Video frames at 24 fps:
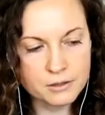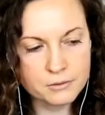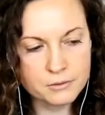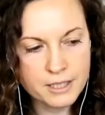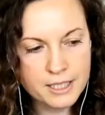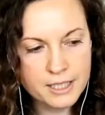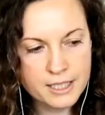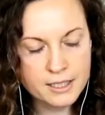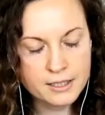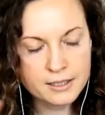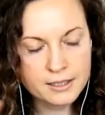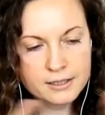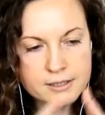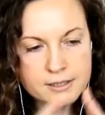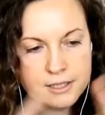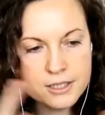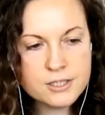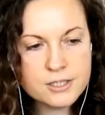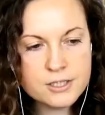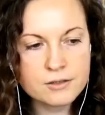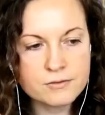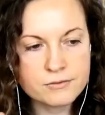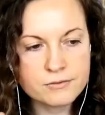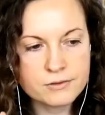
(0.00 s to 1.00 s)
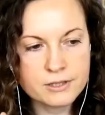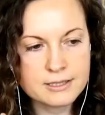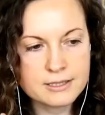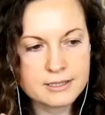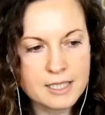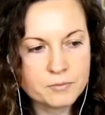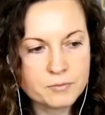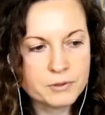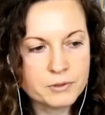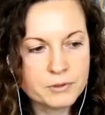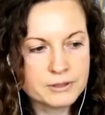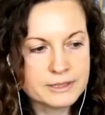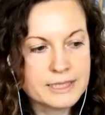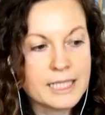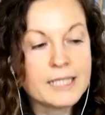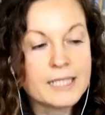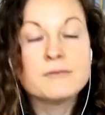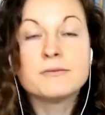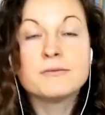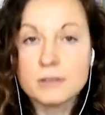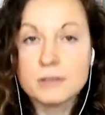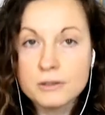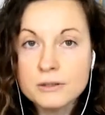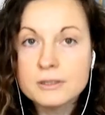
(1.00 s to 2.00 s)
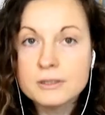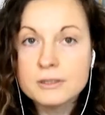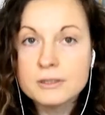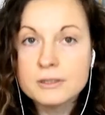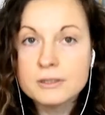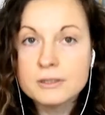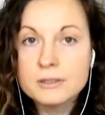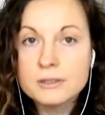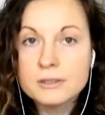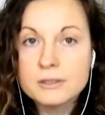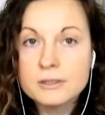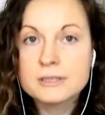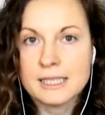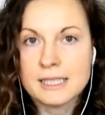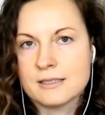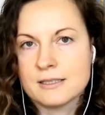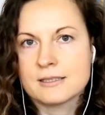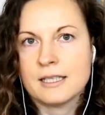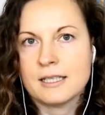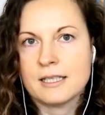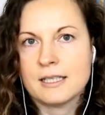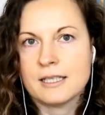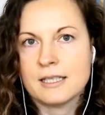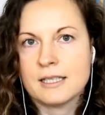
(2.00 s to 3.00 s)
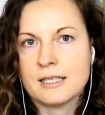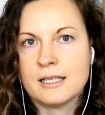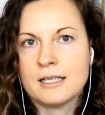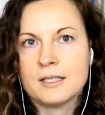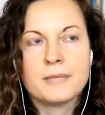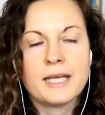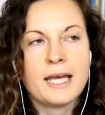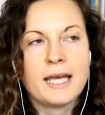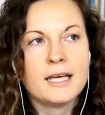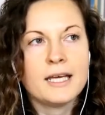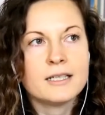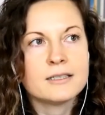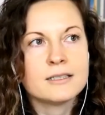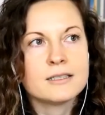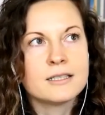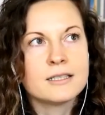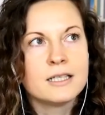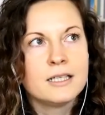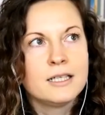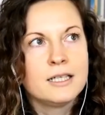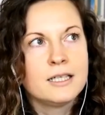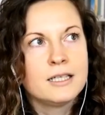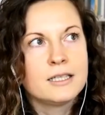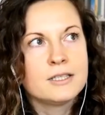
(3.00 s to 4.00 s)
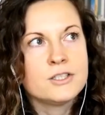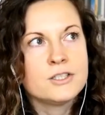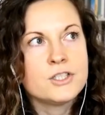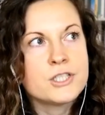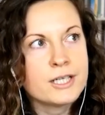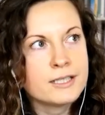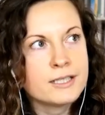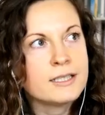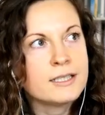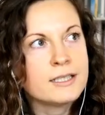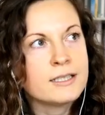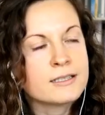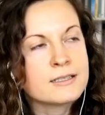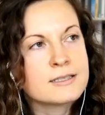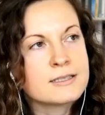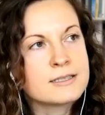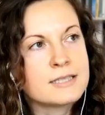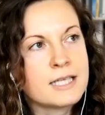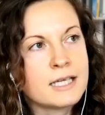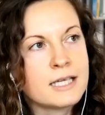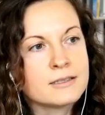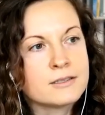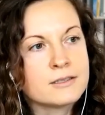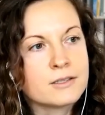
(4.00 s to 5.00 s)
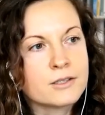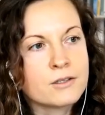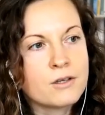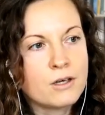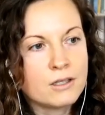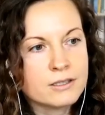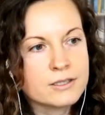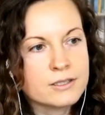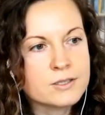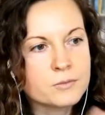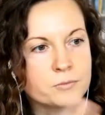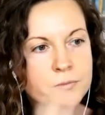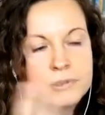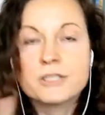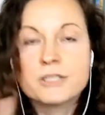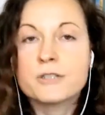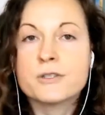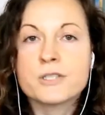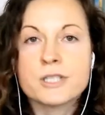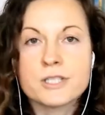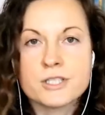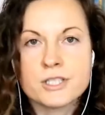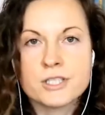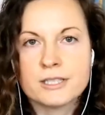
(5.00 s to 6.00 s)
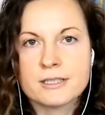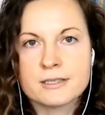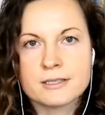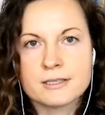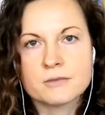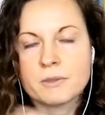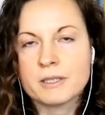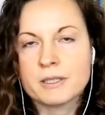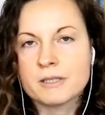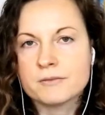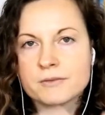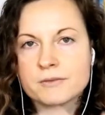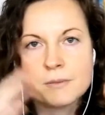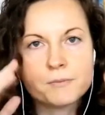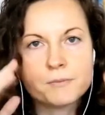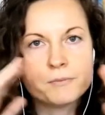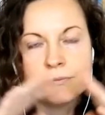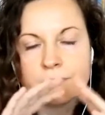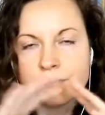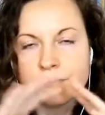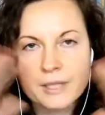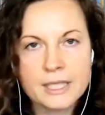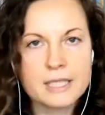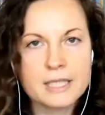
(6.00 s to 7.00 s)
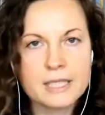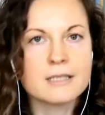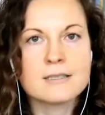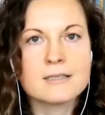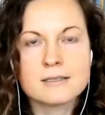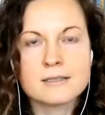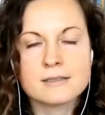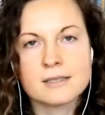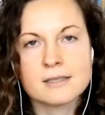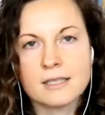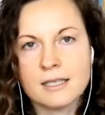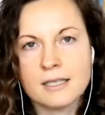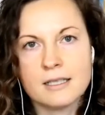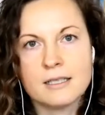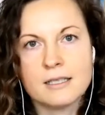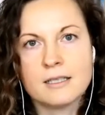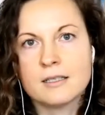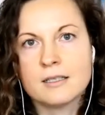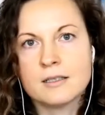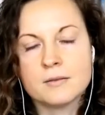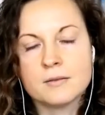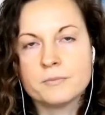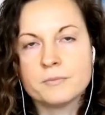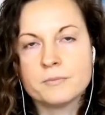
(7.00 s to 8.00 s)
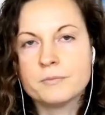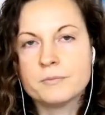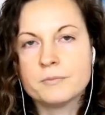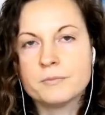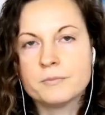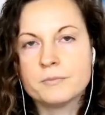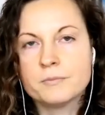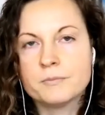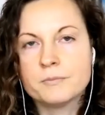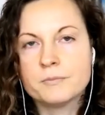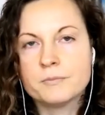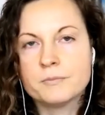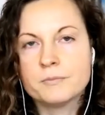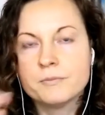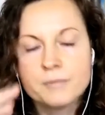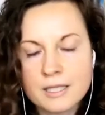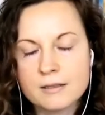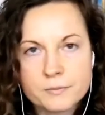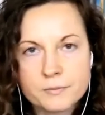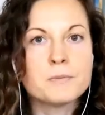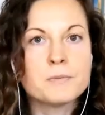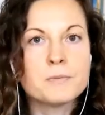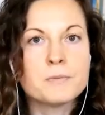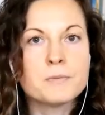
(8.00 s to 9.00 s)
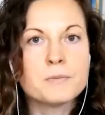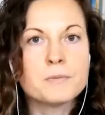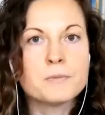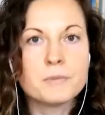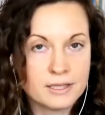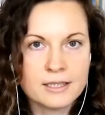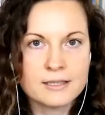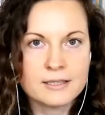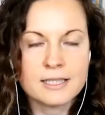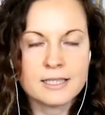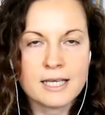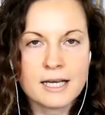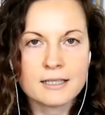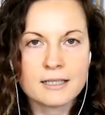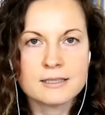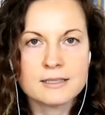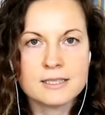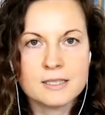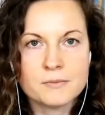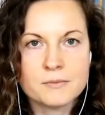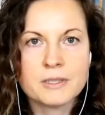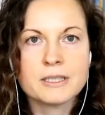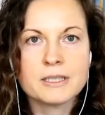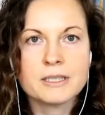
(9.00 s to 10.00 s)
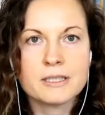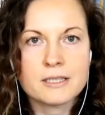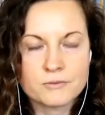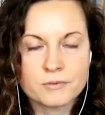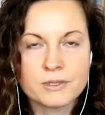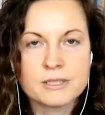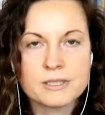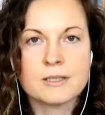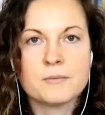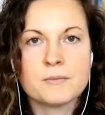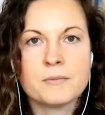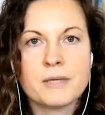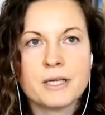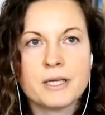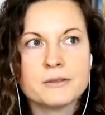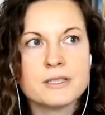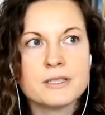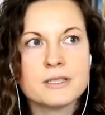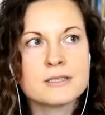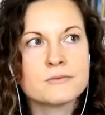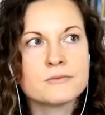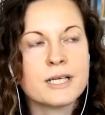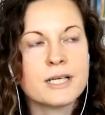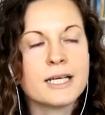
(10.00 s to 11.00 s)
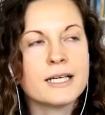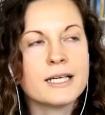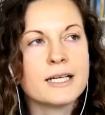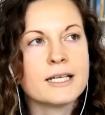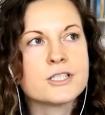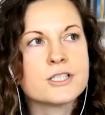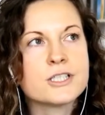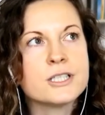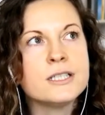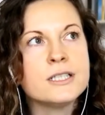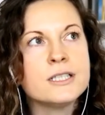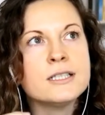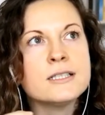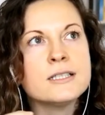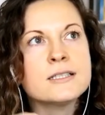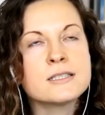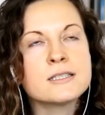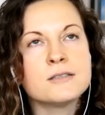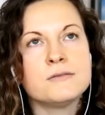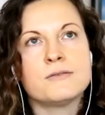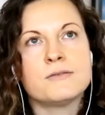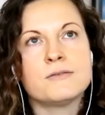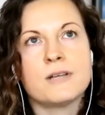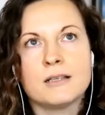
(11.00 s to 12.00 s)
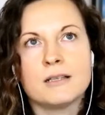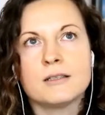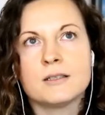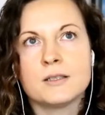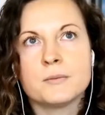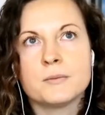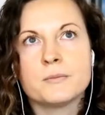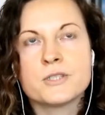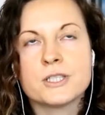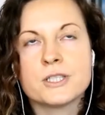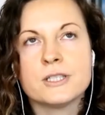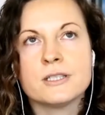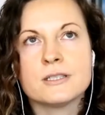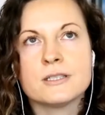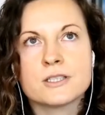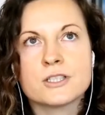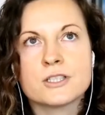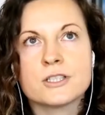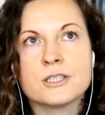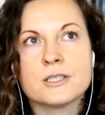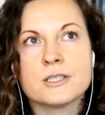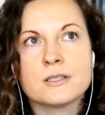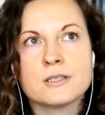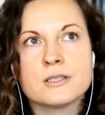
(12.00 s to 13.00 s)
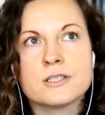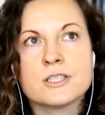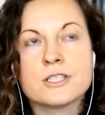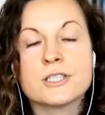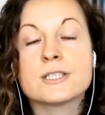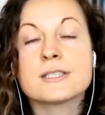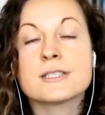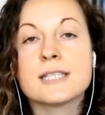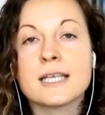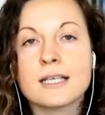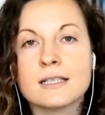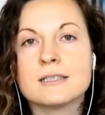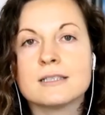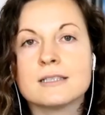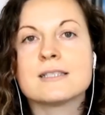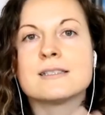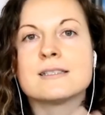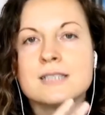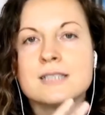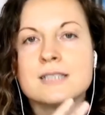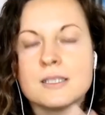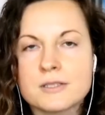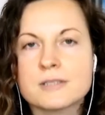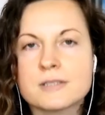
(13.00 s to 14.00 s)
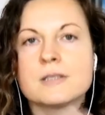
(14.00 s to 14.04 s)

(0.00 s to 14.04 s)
so in teaching for example they've looked at this um, and jennings and her colleagues so patricia jennings is one of the biggest uh, uh, people in, in the academia that has written about this right and she's developed she, she she's taken a